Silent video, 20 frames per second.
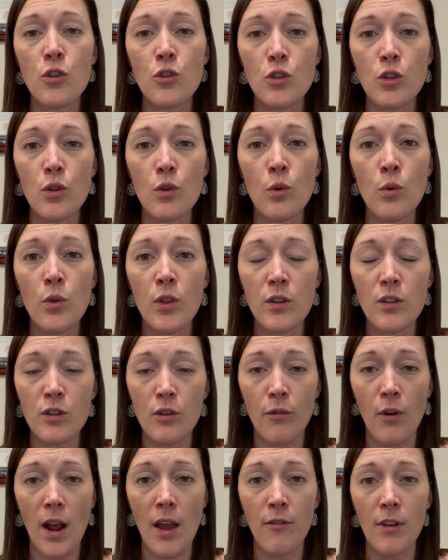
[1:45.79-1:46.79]
to the
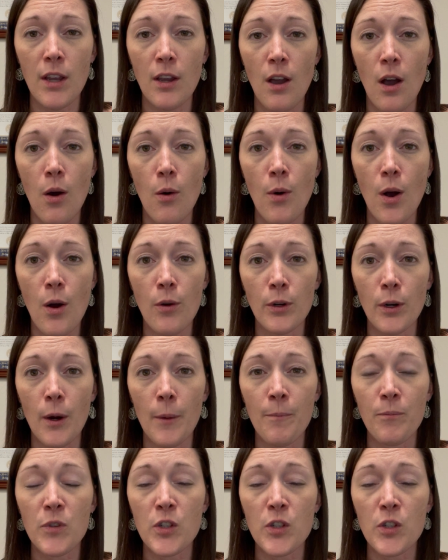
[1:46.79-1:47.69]
surviving co-owner.